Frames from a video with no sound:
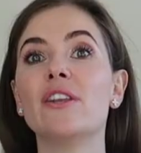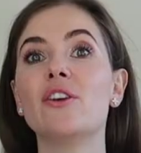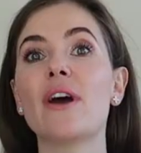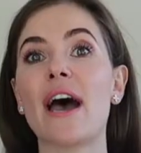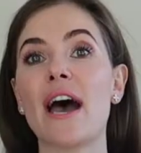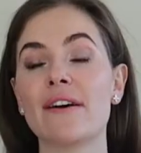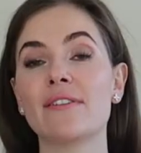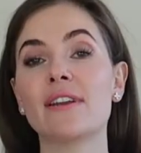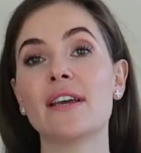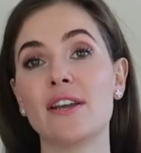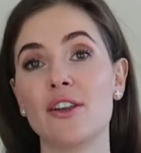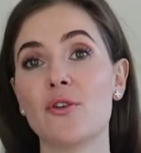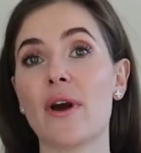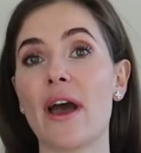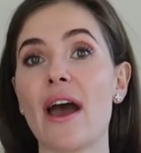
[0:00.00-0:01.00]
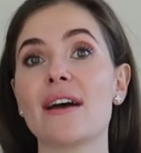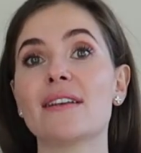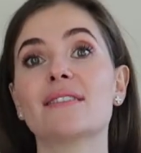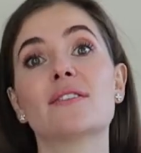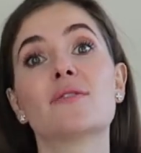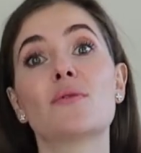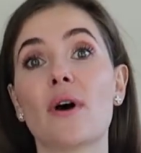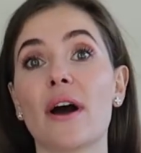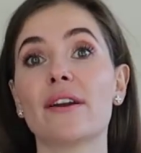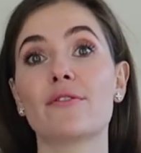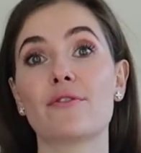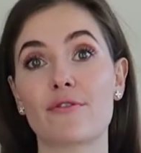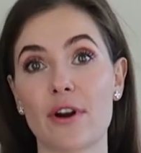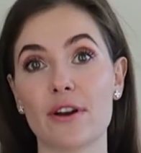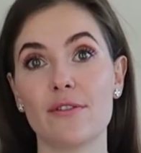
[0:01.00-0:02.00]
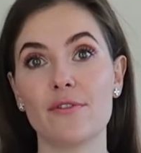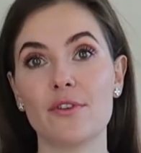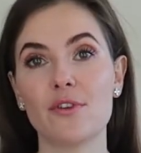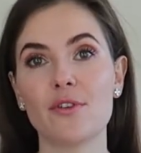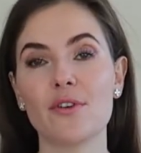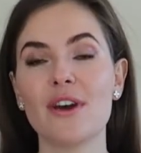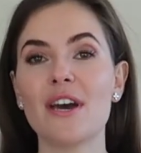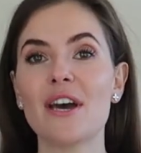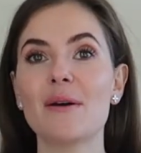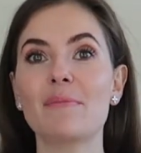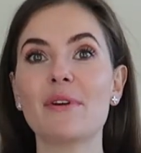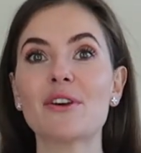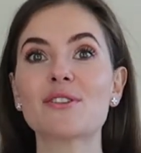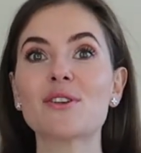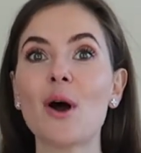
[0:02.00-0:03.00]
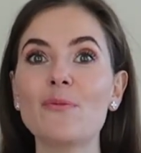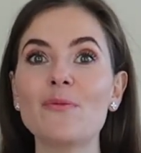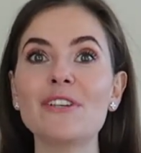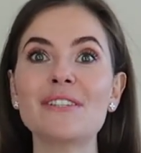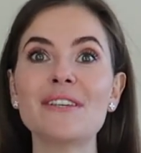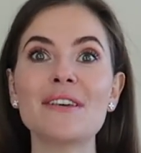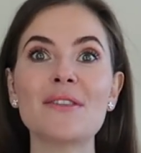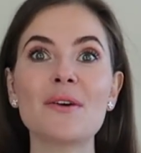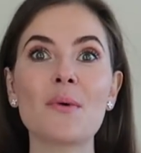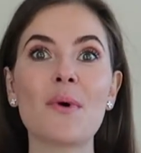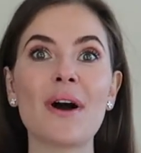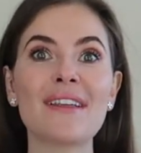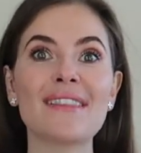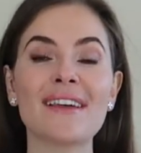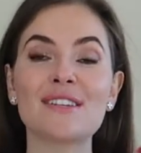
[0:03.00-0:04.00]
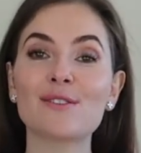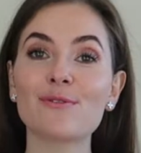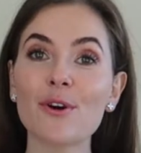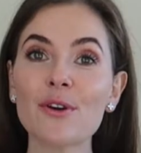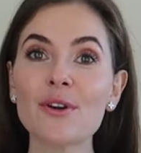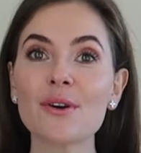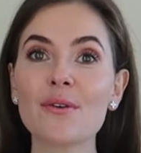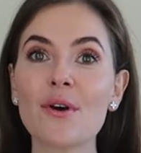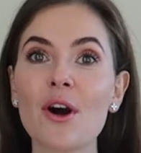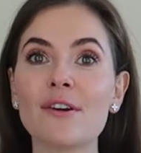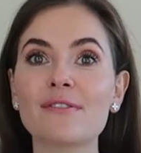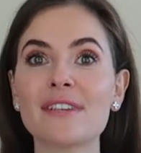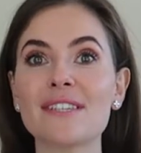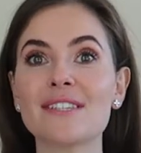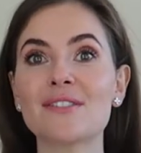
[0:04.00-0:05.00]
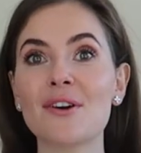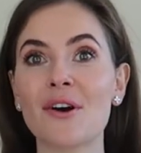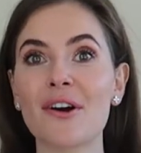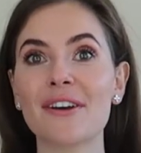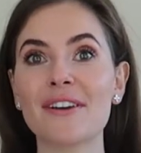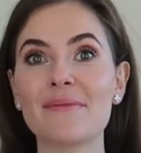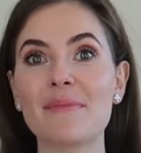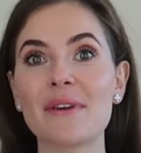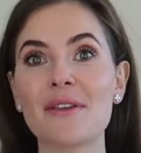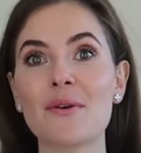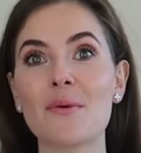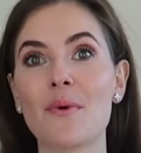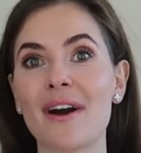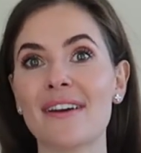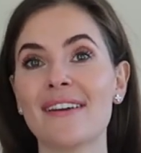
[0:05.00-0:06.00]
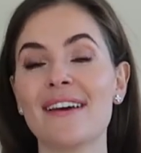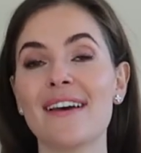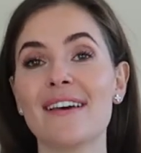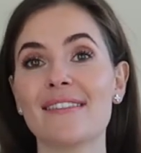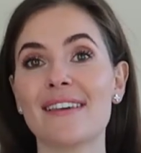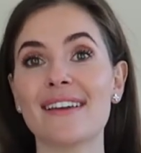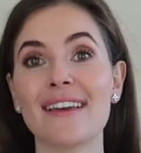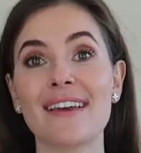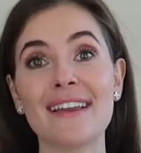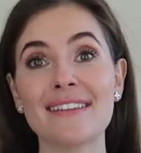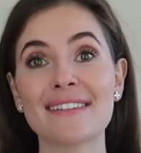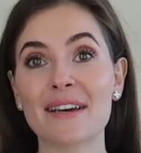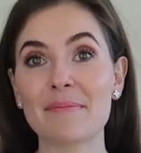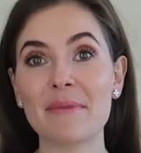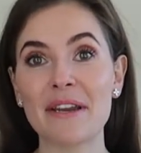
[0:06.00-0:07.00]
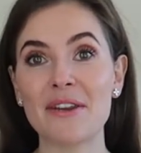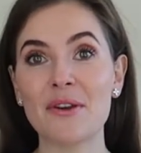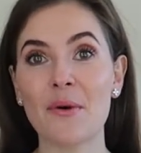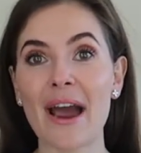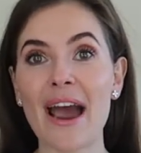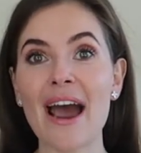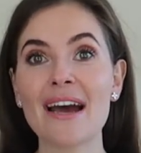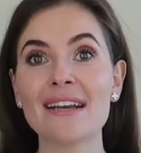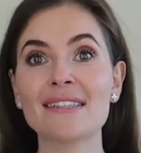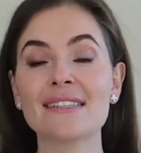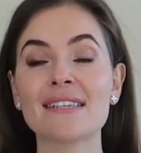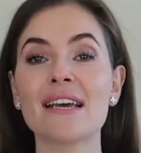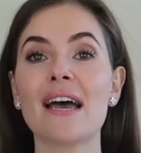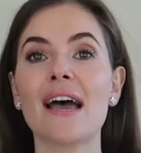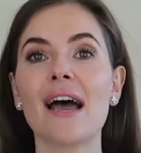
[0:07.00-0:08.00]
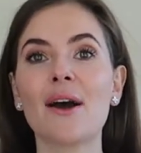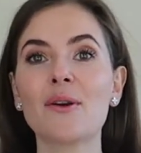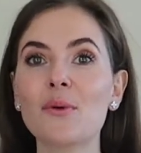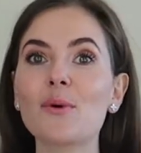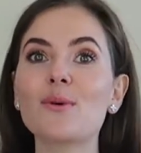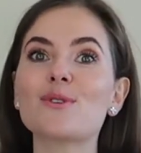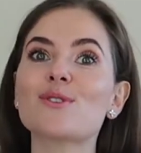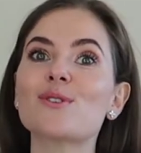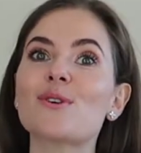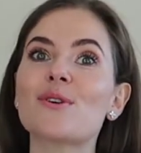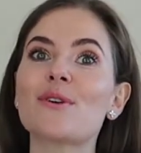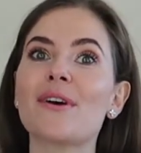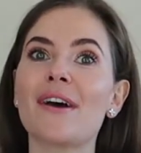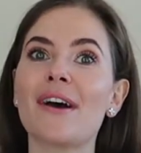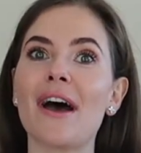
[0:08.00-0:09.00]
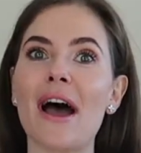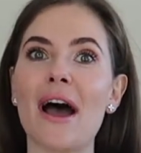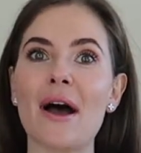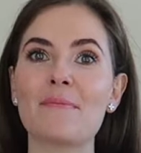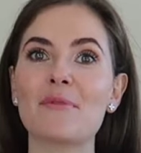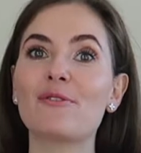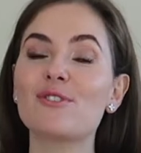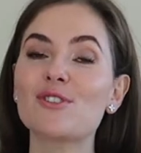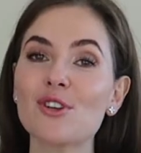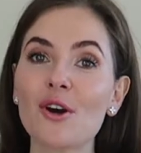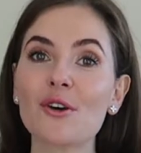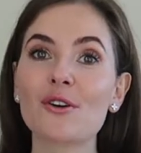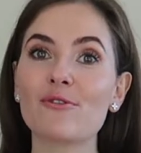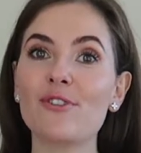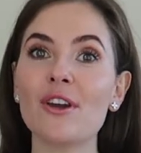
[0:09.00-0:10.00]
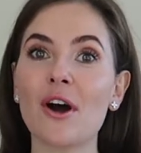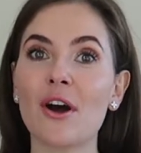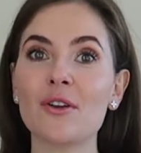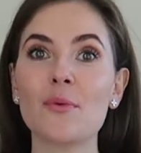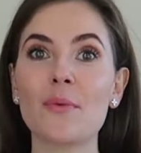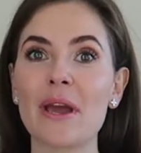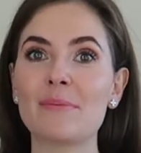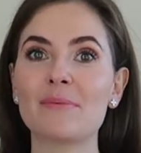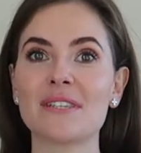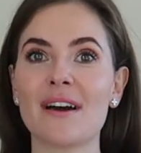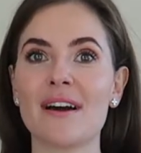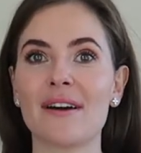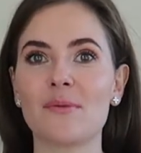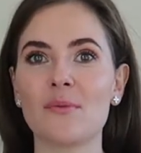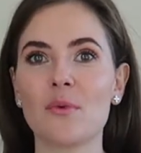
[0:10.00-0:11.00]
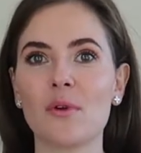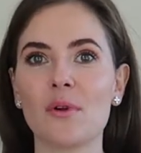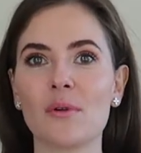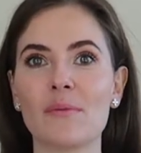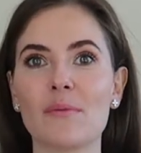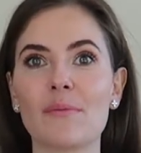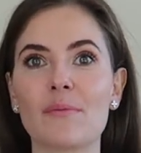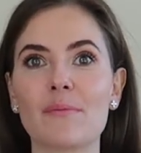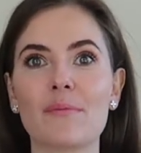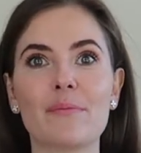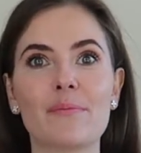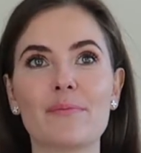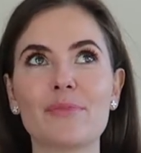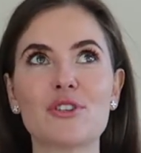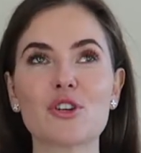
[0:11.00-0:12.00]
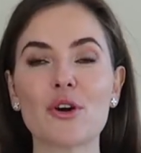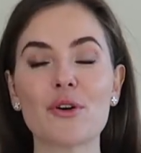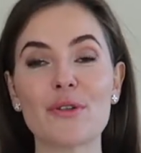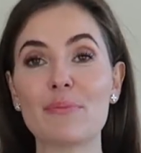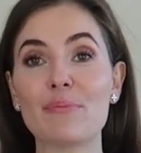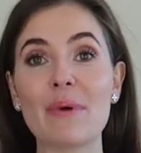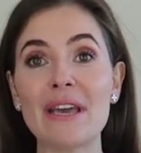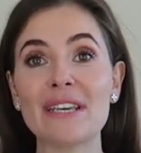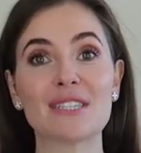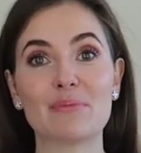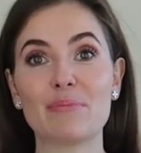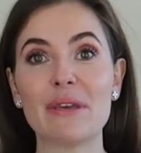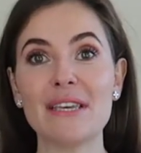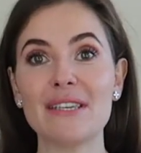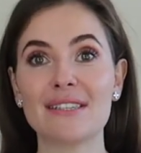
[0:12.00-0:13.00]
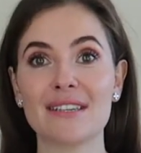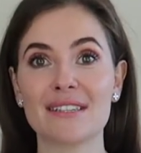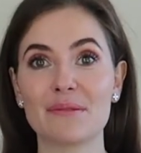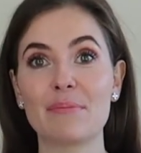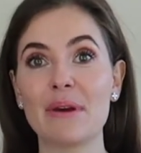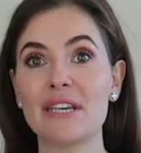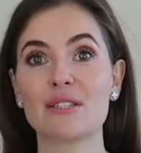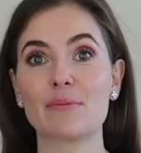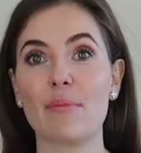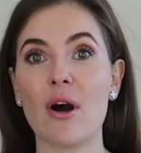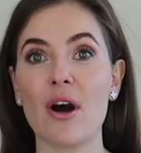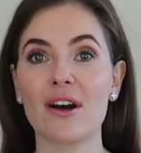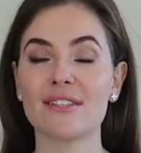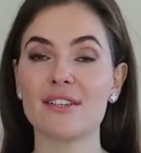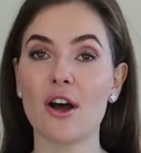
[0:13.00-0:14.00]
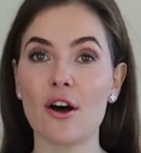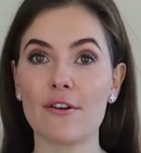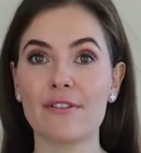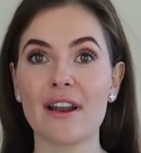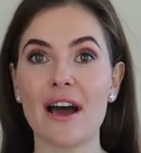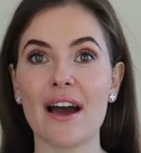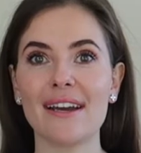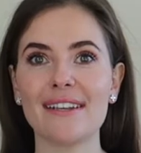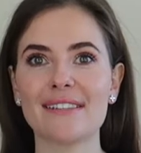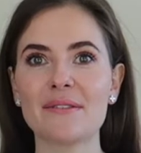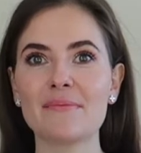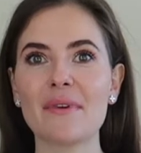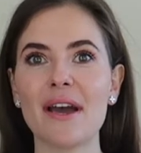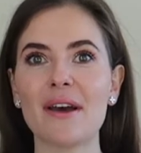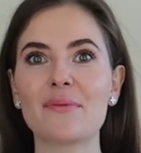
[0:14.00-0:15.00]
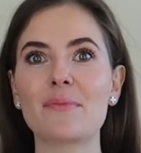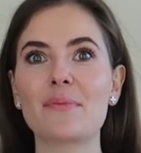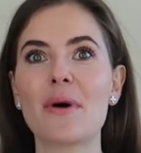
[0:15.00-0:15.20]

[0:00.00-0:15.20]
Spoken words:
you have it in your hands and right in front of you. Because obviously the one that is photographed is not going to be the one that ends up in your hands, and also the photography on a website will show the best pieces and best parts of an item and